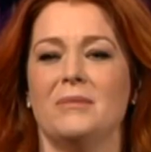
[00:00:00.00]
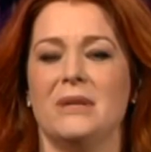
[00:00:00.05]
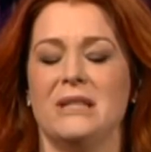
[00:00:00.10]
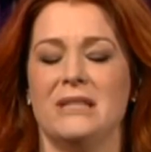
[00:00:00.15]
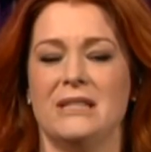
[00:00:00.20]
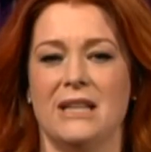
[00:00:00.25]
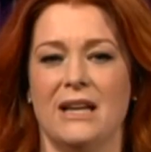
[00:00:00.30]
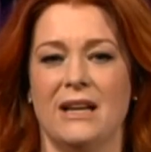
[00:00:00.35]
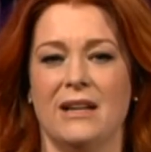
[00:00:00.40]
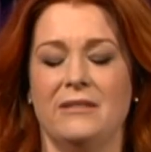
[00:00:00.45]

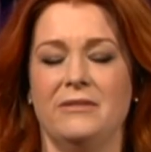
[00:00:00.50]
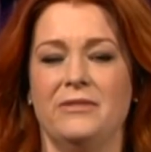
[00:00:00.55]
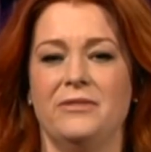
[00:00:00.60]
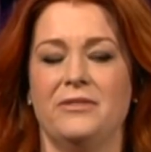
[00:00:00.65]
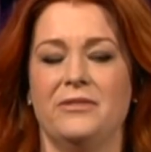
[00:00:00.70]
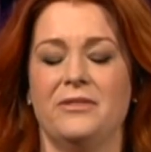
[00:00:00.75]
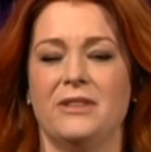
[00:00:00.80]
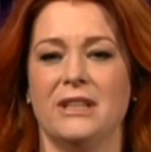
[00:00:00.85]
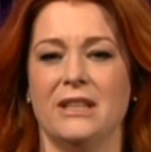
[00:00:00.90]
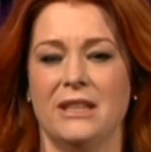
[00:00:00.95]

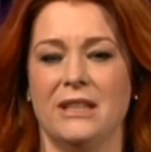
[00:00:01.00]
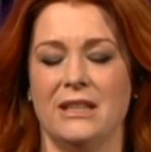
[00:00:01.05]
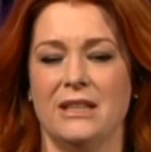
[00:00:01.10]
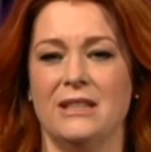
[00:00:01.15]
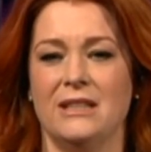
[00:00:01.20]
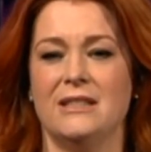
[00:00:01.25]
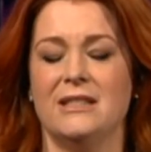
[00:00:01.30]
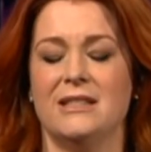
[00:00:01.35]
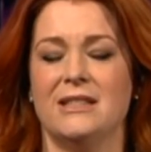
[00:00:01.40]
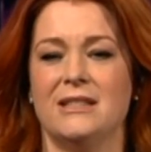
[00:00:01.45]
Myself, the
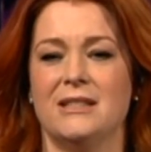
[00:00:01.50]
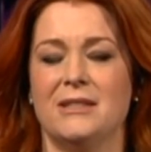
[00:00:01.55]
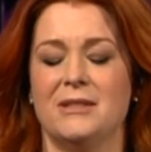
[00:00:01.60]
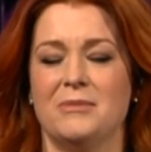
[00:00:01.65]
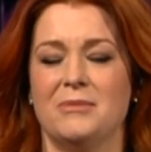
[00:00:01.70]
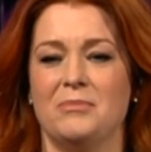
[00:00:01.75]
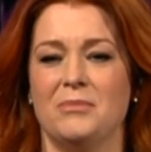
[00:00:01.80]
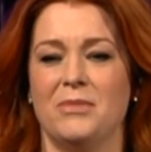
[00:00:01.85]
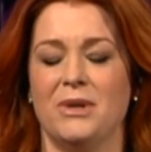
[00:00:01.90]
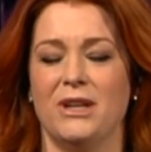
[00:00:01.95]

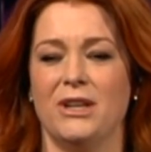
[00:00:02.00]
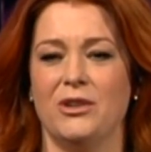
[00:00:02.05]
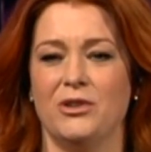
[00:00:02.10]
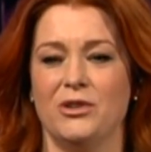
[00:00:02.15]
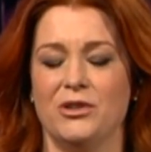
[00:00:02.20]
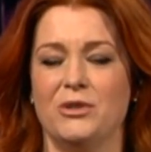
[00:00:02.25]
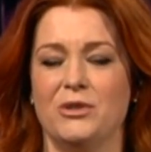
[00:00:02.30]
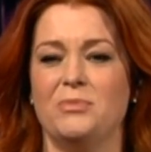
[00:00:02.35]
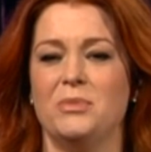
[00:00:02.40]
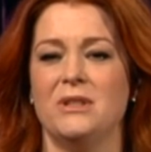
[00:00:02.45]
kids, my
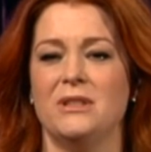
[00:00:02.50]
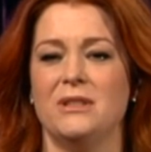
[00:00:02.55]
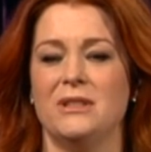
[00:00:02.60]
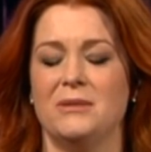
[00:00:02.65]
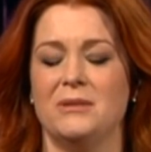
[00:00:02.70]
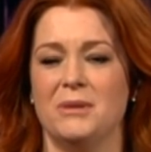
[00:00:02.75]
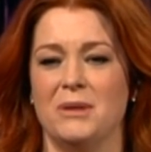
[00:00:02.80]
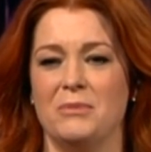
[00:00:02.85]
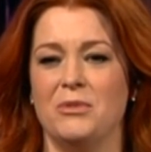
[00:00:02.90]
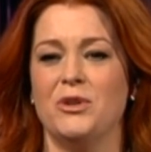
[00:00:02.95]

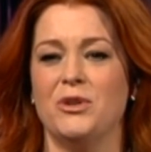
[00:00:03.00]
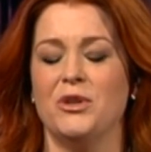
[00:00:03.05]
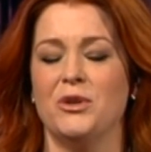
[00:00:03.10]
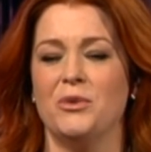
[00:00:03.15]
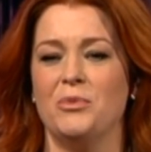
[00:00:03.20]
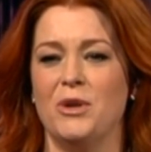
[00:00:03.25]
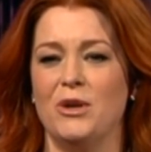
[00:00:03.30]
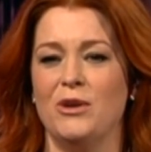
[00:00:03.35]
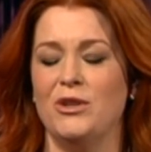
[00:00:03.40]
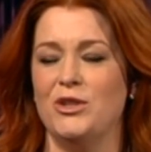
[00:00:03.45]
husband, my
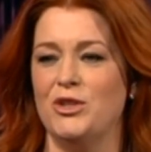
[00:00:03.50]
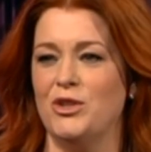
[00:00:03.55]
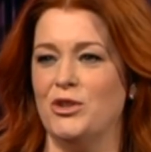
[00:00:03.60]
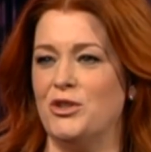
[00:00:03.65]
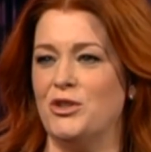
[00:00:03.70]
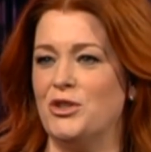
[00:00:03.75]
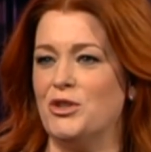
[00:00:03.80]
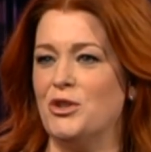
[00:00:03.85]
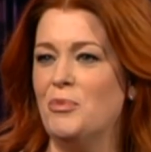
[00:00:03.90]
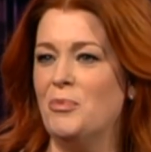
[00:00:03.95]
mother, we all
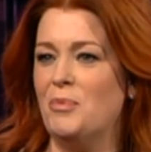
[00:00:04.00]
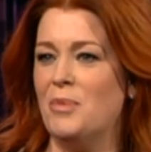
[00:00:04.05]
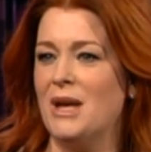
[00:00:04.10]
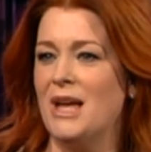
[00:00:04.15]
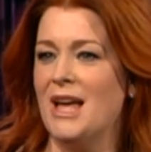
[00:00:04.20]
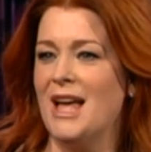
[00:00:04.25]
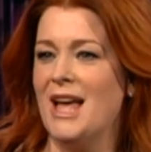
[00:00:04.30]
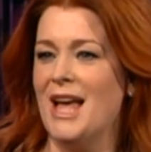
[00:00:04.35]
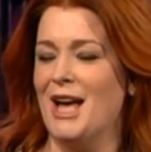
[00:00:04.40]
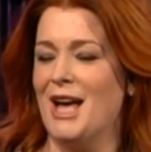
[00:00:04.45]
joined up
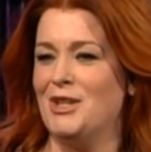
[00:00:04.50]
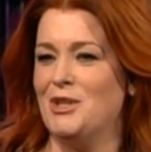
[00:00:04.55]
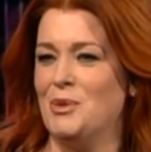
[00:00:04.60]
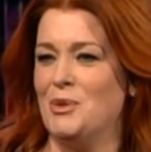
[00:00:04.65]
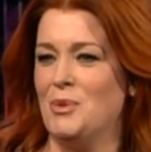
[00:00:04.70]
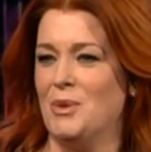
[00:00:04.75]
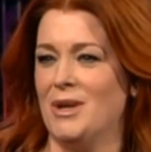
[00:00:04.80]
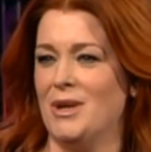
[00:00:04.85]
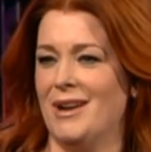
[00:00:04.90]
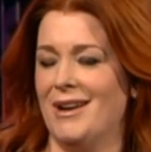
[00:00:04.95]
at
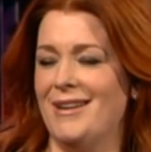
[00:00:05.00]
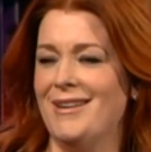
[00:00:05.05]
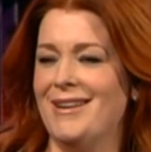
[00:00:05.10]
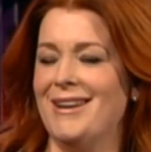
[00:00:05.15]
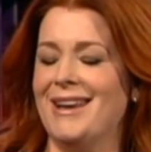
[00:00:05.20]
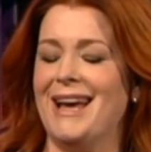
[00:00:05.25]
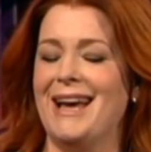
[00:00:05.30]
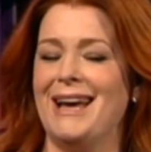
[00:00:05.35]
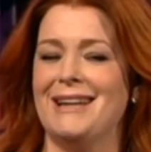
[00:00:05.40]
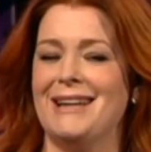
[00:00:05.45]
2
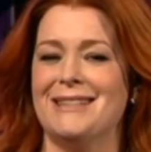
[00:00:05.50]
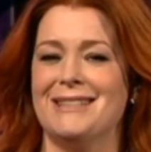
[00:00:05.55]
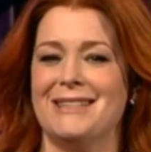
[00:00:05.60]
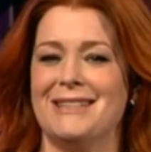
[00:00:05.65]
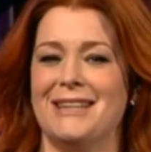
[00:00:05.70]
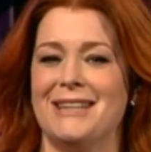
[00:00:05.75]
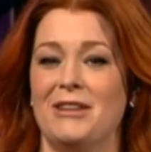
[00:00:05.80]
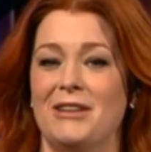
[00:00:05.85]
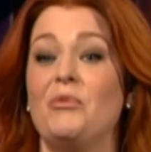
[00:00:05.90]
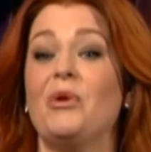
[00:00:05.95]
o'clock
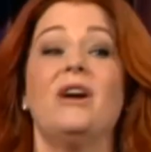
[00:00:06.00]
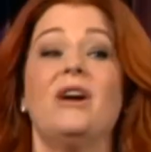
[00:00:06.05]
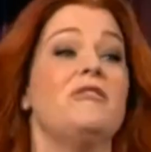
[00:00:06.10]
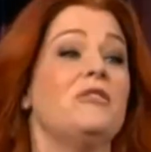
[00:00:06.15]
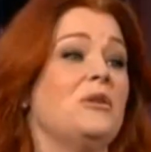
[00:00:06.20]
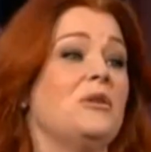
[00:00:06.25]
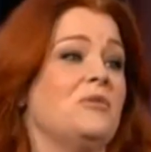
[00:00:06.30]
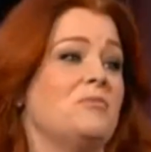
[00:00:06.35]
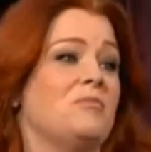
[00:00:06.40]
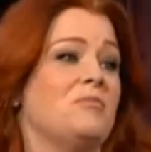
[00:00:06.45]
at
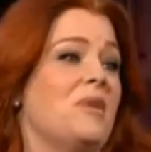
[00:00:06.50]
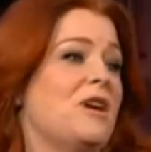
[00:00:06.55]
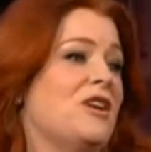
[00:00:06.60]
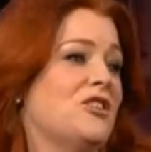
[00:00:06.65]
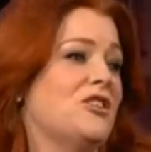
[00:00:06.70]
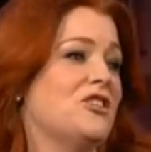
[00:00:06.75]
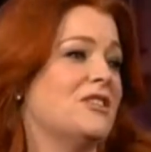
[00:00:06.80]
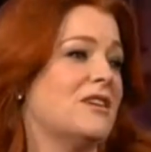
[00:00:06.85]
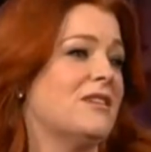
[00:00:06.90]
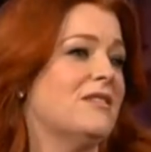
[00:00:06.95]
wherever
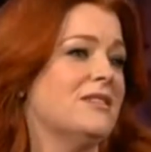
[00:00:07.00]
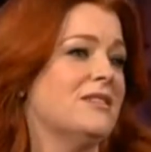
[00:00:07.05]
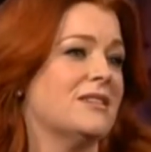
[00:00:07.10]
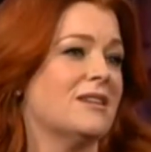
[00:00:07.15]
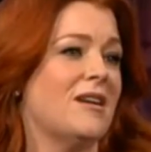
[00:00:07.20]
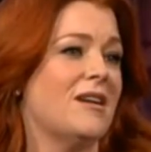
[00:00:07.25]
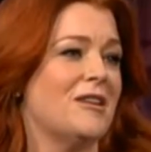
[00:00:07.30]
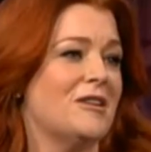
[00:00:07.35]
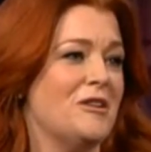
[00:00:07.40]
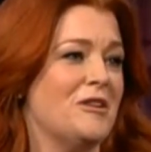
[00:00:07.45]
march
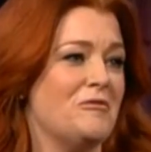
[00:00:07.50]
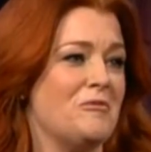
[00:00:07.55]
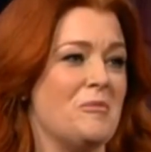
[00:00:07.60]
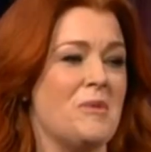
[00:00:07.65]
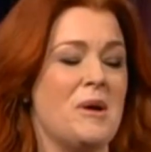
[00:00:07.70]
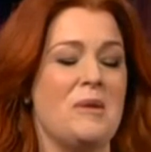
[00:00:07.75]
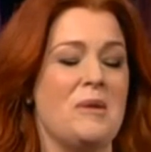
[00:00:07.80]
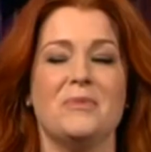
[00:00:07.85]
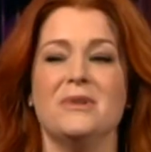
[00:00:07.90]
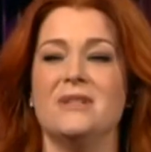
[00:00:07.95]
starts, the Garden of
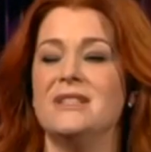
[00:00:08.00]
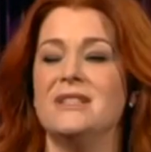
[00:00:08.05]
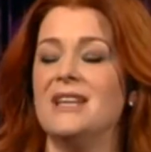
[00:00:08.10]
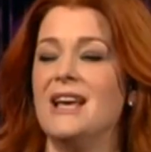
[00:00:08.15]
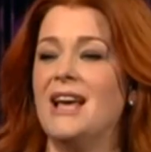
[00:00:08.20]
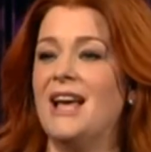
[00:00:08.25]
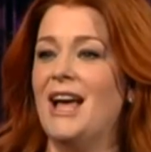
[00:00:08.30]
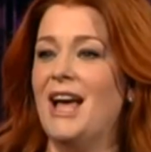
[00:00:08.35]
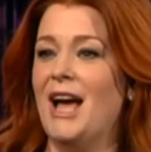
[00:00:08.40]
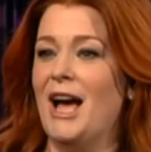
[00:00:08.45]

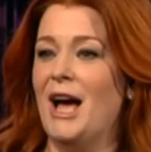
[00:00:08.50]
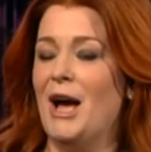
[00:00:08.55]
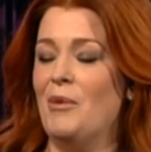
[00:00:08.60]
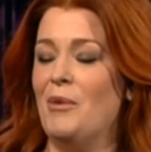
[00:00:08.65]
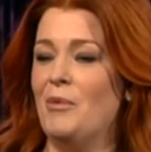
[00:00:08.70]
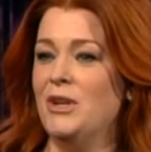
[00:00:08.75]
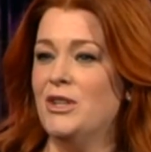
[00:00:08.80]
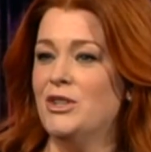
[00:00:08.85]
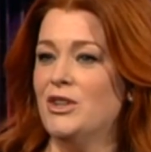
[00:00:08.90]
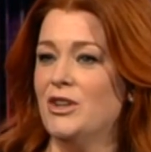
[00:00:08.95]
Remembrance,
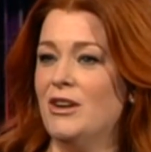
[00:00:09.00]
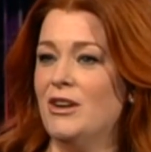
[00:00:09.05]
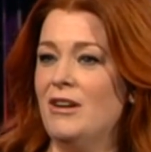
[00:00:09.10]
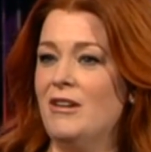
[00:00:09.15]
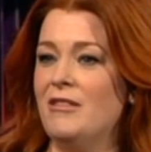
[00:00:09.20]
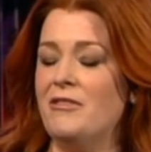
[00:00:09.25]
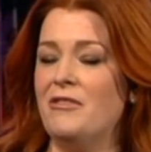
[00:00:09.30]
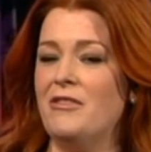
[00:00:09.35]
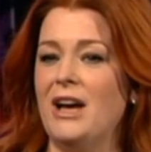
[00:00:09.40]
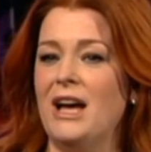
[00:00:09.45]
and we took
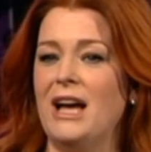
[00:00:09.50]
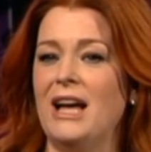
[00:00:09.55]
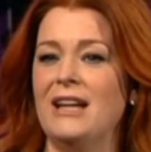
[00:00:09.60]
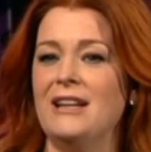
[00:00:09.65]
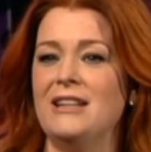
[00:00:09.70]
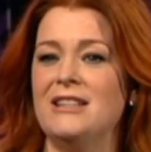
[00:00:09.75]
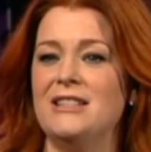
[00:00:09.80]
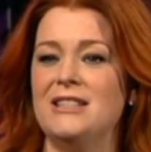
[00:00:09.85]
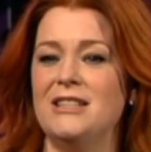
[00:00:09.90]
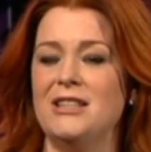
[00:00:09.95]
off.
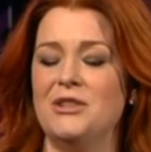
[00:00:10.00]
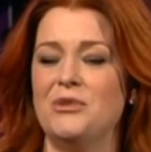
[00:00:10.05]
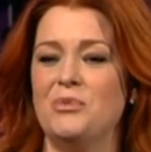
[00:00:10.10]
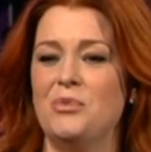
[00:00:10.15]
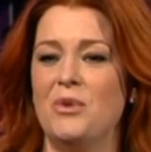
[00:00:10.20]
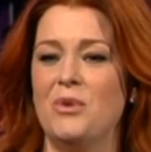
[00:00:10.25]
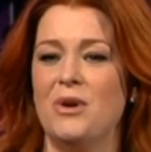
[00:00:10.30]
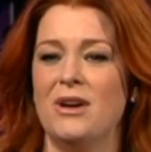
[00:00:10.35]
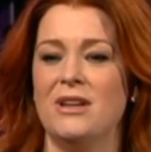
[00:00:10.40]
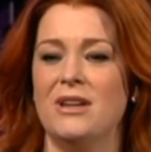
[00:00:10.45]
And
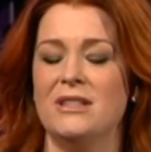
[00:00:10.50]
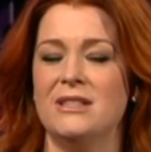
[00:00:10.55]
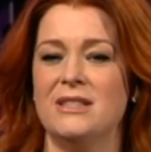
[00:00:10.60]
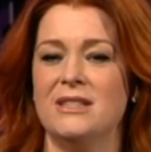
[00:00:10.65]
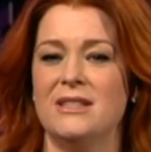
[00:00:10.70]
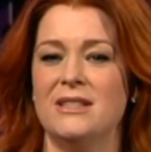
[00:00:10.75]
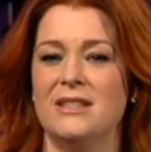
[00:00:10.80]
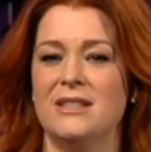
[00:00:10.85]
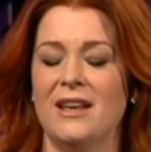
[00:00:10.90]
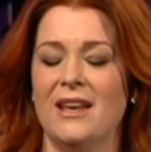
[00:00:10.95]
it
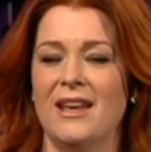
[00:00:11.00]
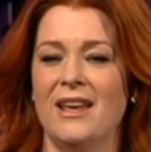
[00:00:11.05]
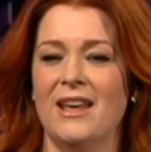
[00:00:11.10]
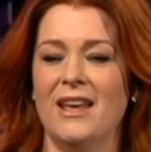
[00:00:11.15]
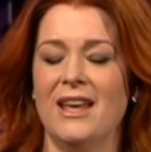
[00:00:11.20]
was